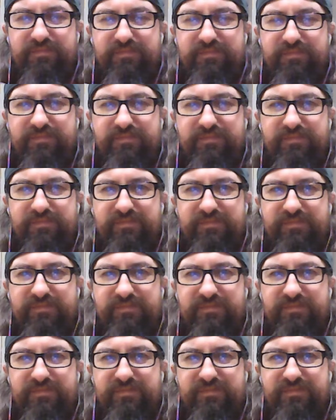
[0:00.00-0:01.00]

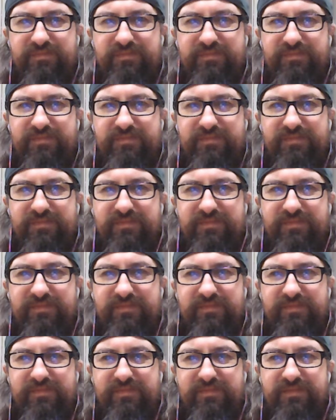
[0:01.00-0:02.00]

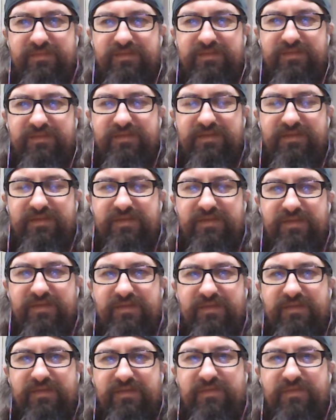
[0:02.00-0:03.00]

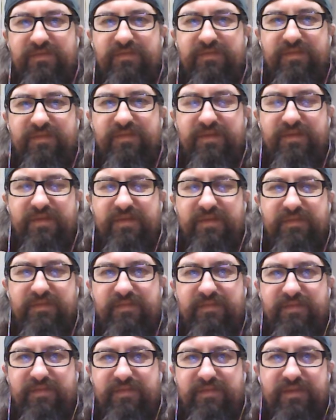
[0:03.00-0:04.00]

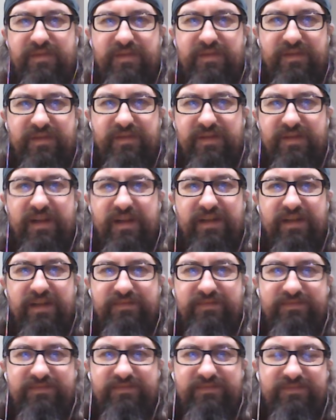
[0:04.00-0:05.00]

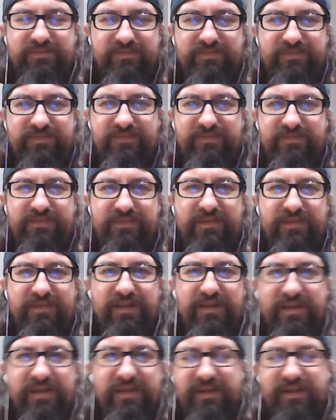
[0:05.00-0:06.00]

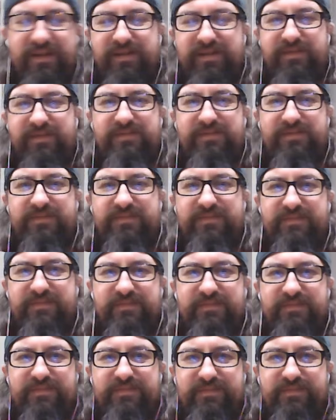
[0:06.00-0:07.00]

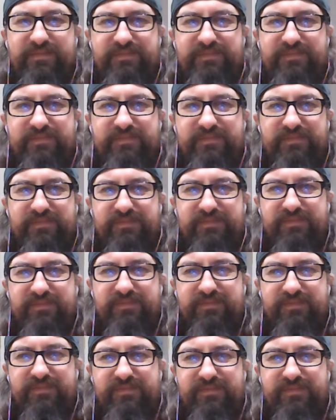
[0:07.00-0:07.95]
This person isn't speaking.